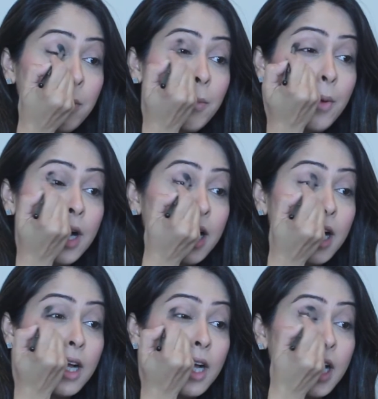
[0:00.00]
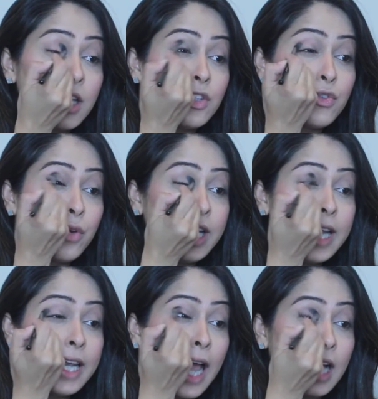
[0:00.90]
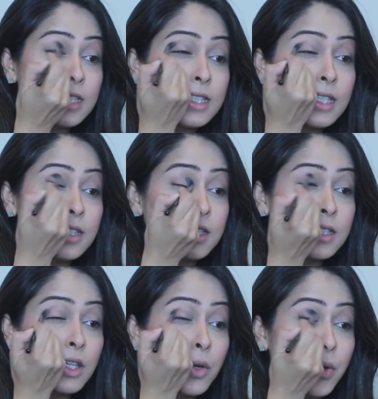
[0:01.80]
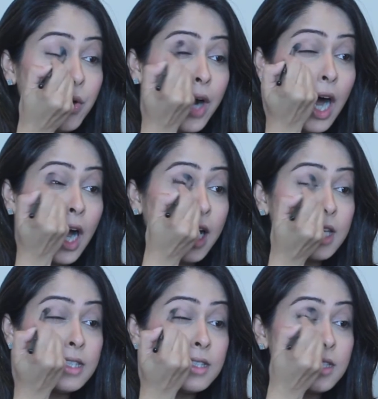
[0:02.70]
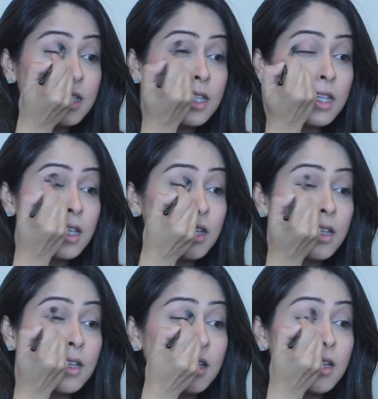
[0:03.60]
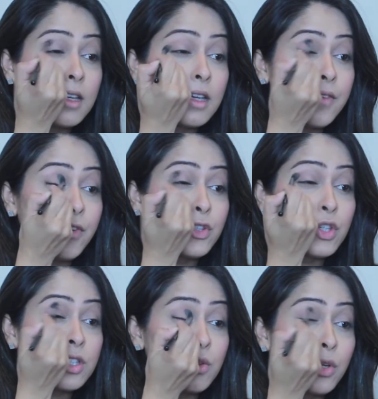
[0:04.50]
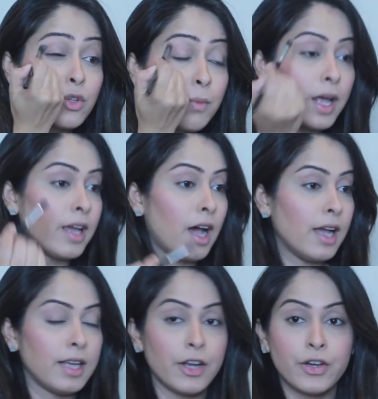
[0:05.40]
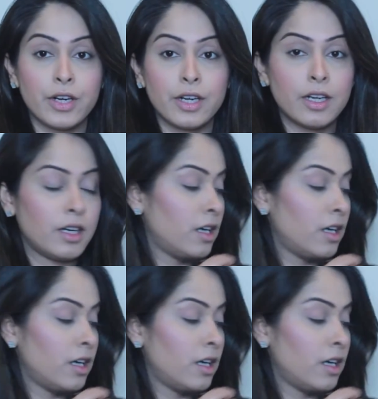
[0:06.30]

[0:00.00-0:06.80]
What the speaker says: but it really enhances, your eyes if you're just going to apply eyeliner.